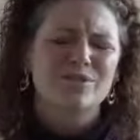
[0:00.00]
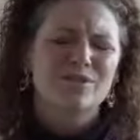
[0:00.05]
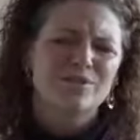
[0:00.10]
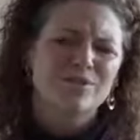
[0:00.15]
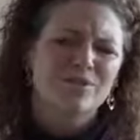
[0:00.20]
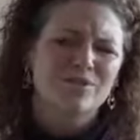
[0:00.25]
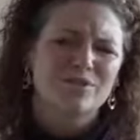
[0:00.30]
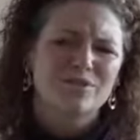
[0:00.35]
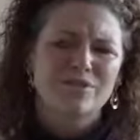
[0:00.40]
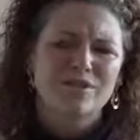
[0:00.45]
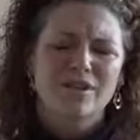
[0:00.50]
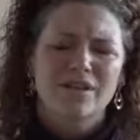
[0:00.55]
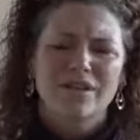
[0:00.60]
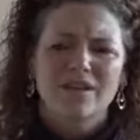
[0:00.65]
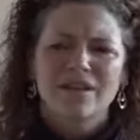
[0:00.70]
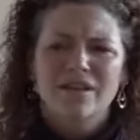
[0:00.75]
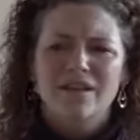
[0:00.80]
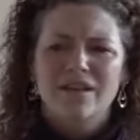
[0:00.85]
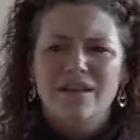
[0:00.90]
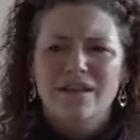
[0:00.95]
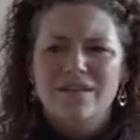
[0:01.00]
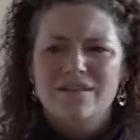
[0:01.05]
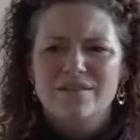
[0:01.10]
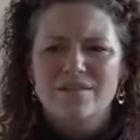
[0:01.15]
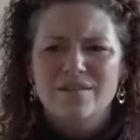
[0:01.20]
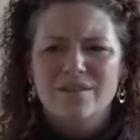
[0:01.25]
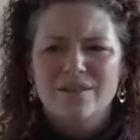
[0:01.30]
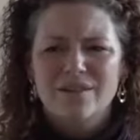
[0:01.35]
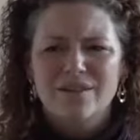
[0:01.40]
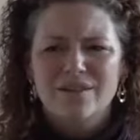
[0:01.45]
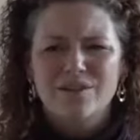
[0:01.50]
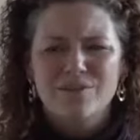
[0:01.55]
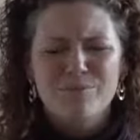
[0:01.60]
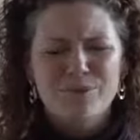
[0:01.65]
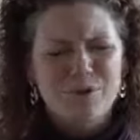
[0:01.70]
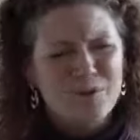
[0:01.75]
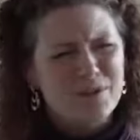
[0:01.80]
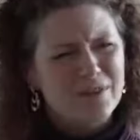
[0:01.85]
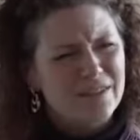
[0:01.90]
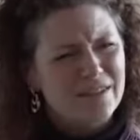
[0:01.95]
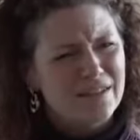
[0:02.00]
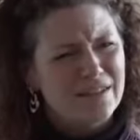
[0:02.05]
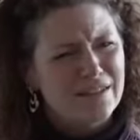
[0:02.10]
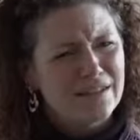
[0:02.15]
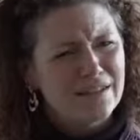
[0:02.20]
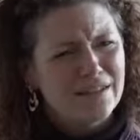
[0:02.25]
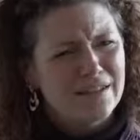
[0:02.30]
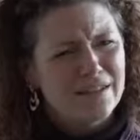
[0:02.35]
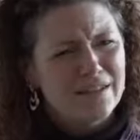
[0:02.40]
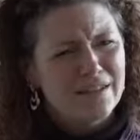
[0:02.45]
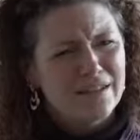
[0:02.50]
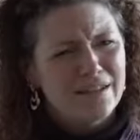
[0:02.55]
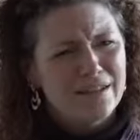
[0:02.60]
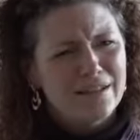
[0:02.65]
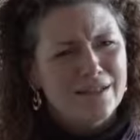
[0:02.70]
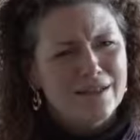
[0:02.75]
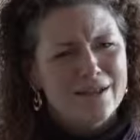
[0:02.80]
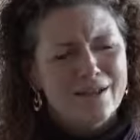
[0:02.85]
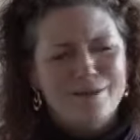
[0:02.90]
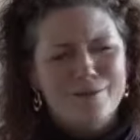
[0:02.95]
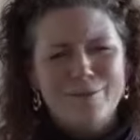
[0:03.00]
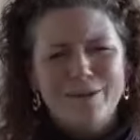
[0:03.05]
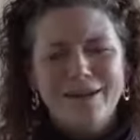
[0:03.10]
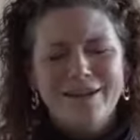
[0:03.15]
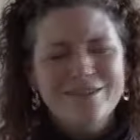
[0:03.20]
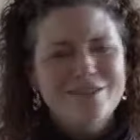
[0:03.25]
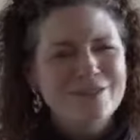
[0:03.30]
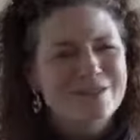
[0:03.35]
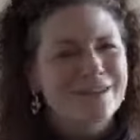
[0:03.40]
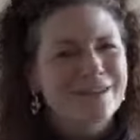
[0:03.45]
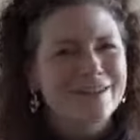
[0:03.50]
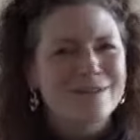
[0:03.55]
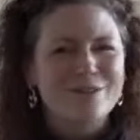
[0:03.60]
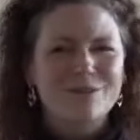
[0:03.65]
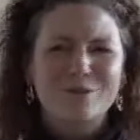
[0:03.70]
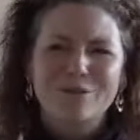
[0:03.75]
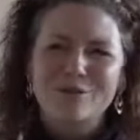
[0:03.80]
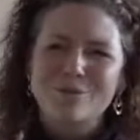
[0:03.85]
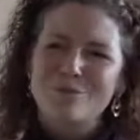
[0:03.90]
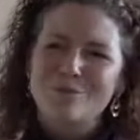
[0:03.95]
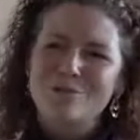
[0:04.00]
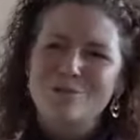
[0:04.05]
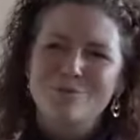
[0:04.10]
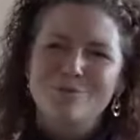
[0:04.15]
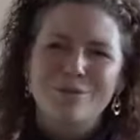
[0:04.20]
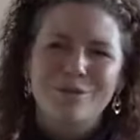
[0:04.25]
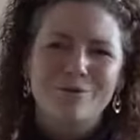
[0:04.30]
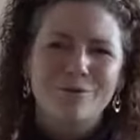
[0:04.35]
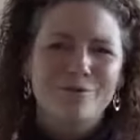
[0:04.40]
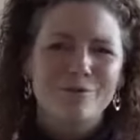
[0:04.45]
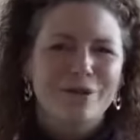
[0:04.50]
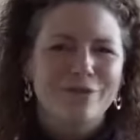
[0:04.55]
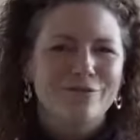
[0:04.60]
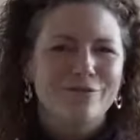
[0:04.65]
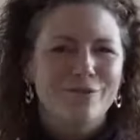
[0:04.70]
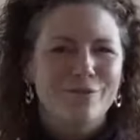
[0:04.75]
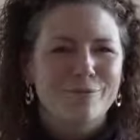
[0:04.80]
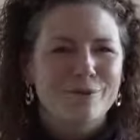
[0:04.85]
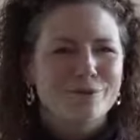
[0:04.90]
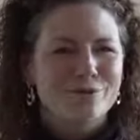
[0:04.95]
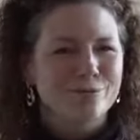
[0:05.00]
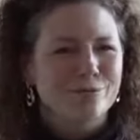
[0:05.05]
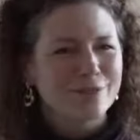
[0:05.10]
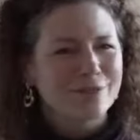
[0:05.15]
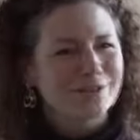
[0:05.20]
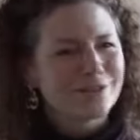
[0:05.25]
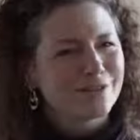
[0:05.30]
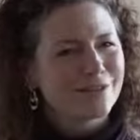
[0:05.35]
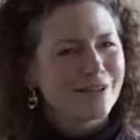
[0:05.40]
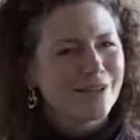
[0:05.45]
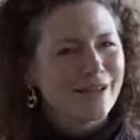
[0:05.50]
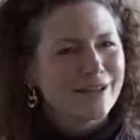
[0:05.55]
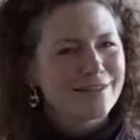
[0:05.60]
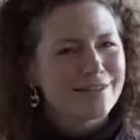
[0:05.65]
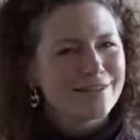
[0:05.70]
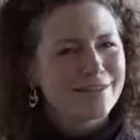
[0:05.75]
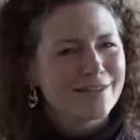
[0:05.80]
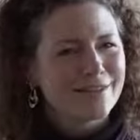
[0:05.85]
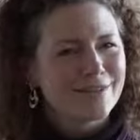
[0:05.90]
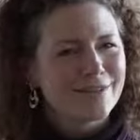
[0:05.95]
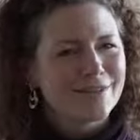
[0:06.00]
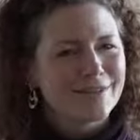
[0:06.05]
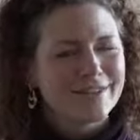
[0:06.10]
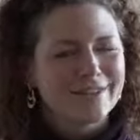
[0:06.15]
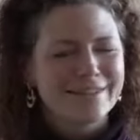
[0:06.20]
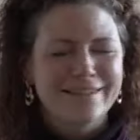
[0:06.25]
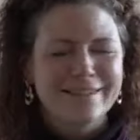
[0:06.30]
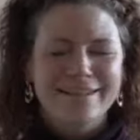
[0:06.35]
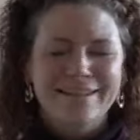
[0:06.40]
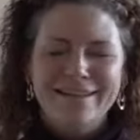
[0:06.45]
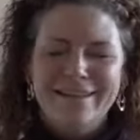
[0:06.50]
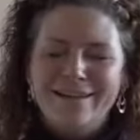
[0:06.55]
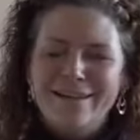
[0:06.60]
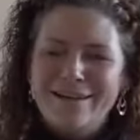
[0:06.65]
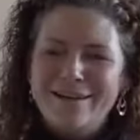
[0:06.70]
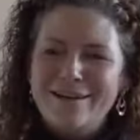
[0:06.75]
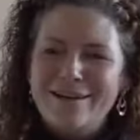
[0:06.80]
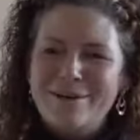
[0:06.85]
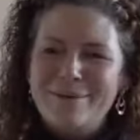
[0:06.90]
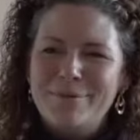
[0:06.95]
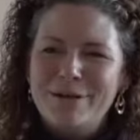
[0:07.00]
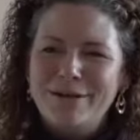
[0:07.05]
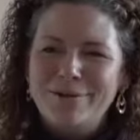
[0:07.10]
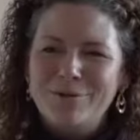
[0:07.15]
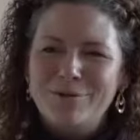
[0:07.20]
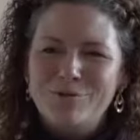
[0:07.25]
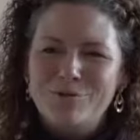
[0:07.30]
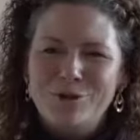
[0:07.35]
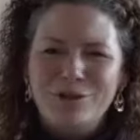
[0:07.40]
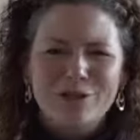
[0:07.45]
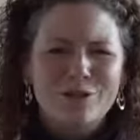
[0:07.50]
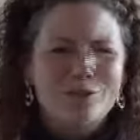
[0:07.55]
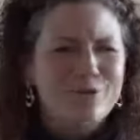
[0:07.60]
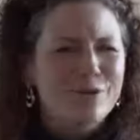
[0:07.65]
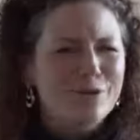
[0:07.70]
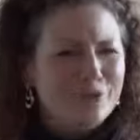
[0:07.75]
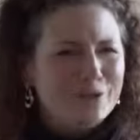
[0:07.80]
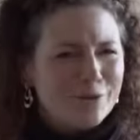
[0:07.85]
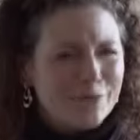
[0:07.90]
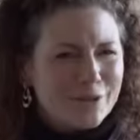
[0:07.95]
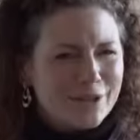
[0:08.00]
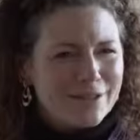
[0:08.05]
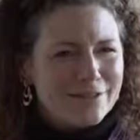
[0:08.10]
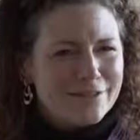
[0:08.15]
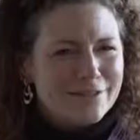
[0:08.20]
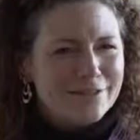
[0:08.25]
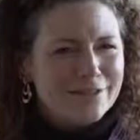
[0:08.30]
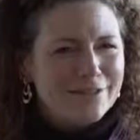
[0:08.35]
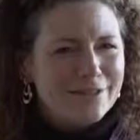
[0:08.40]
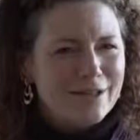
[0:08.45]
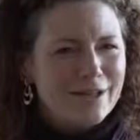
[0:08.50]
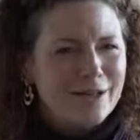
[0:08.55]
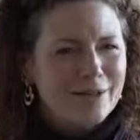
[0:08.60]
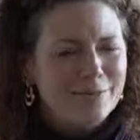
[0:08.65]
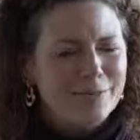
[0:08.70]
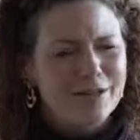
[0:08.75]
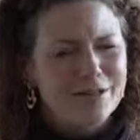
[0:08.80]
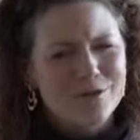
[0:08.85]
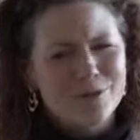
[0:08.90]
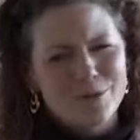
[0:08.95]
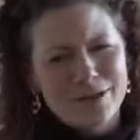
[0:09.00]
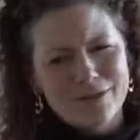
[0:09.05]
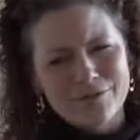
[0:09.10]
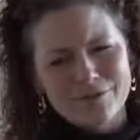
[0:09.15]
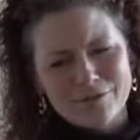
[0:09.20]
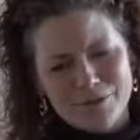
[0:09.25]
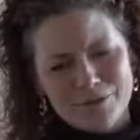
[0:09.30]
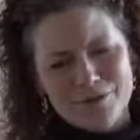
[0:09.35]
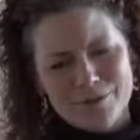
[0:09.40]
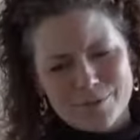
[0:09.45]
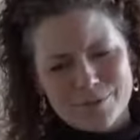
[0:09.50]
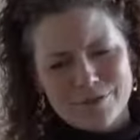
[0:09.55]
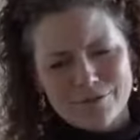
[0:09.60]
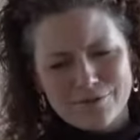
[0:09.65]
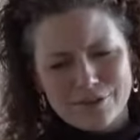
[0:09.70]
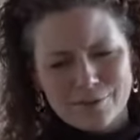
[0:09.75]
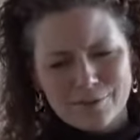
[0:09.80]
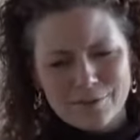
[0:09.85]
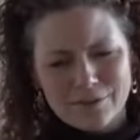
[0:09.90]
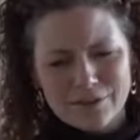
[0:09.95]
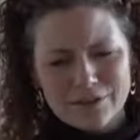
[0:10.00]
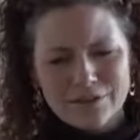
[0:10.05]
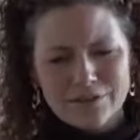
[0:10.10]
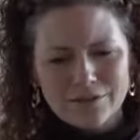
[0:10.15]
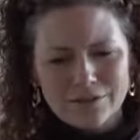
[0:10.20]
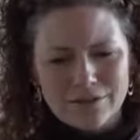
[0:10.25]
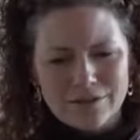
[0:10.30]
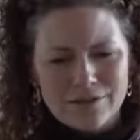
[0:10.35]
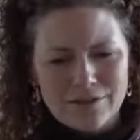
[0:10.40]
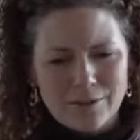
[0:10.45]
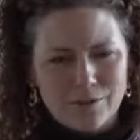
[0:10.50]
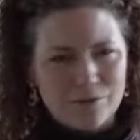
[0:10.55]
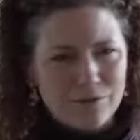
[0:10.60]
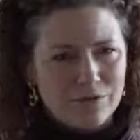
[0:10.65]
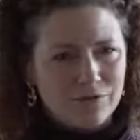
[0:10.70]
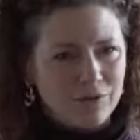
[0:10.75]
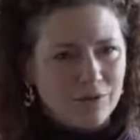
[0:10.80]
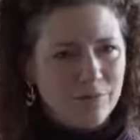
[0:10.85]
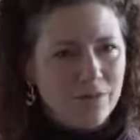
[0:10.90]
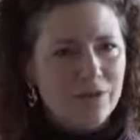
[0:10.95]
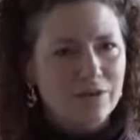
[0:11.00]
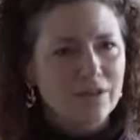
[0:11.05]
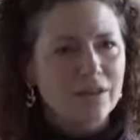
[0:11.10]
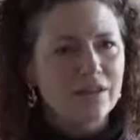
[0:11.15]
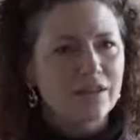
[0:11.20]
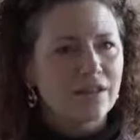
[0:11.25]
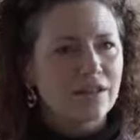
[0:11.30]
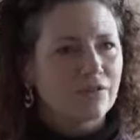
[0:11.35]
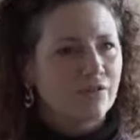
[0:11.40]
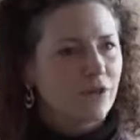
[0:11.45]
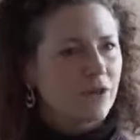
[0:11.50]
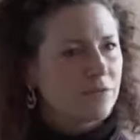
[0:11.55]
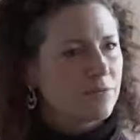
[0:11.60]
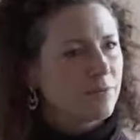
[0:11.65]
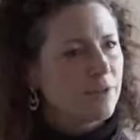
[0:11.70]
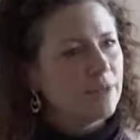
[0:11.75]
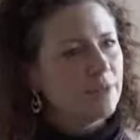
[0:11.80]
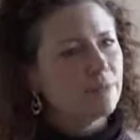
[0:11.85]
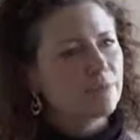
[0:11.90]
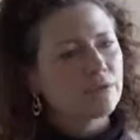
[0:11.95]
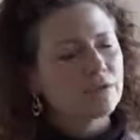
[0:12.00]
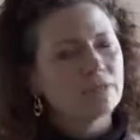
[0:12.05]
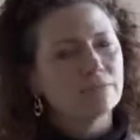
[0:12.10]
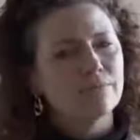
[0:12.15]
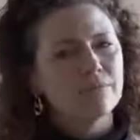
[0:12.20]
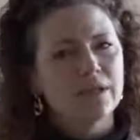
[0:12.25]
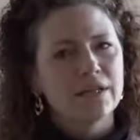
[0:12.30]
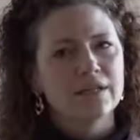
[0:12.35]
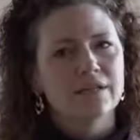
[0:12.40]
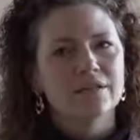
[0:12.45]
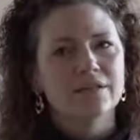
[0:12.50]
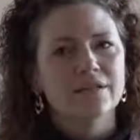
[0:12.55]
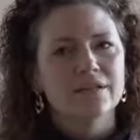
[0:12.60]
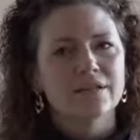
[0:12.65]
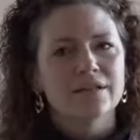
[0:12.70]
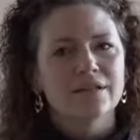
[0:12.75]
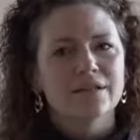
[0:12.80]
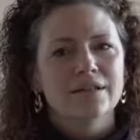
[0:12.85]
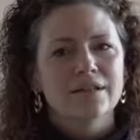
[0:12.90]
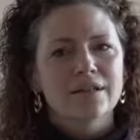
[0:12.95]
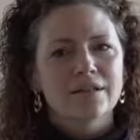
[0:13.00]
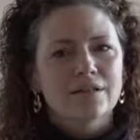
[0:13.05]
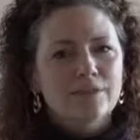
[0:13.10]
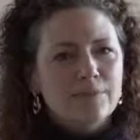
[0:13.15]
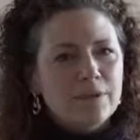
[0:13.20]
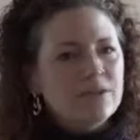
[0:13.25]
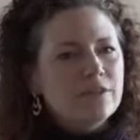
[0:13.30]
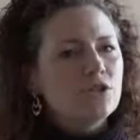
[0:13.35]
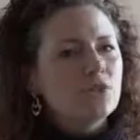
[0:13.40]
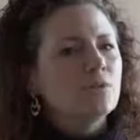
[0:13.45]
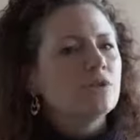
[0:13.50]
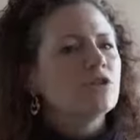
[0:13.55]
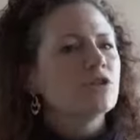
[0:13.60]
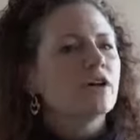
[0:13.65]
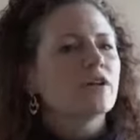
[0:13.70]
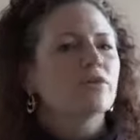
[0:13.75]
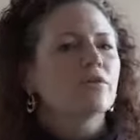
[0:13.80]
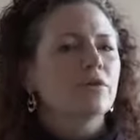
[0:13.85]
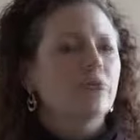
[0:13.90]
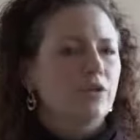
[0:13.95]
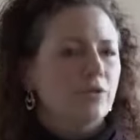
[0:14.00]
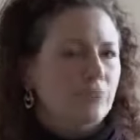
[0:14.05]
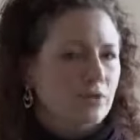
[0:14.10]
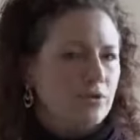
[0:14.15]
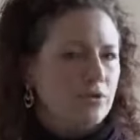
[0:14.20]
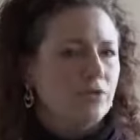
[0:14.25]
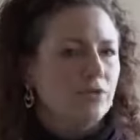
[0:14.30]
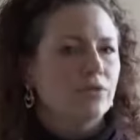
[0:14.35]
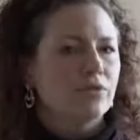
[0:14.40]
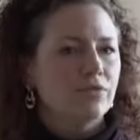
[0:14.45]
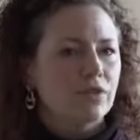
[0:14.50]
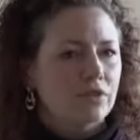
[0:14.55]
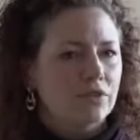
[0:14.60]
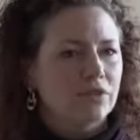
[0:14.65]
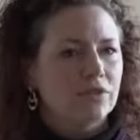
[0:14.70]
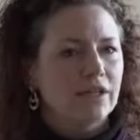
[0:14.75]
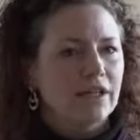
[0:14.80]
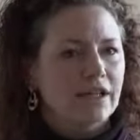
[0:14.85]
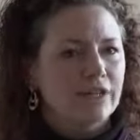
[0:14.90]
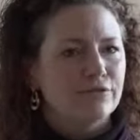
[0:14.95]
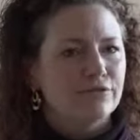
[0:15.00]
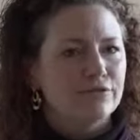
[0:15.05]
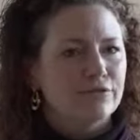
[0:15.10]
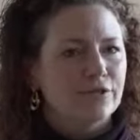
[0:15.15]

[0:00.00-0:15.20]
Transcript: church as community. Um, I just got into a huge debate with my environmental political class the other day about what a community was, uh, because we have a very specific political conception of community that involves people committed, committed to each other in their pursuit of the good life.